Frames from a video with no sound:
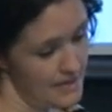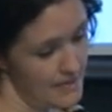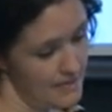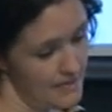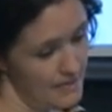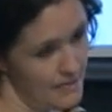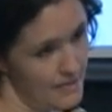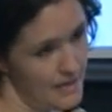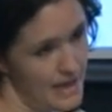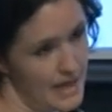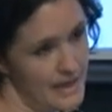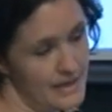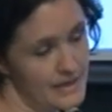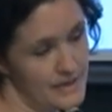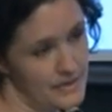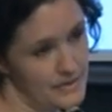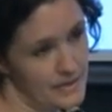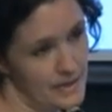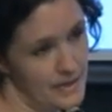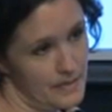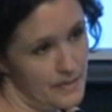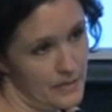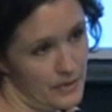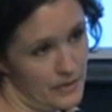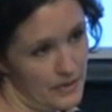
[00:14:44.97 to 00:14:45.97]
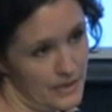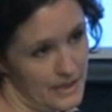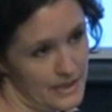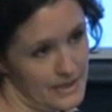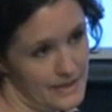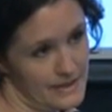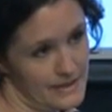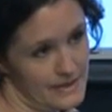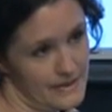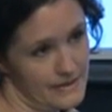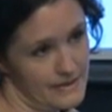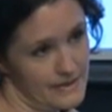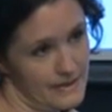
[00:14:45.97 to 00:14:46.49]
mainstream
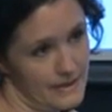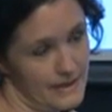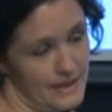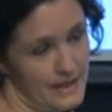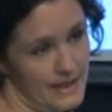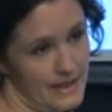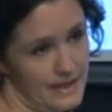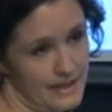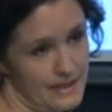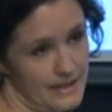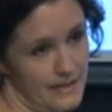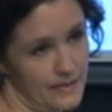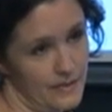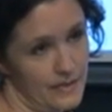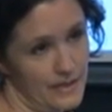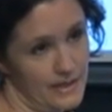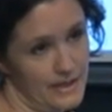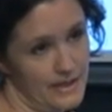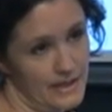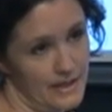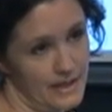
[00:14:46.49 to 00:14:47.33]
audiences connecting with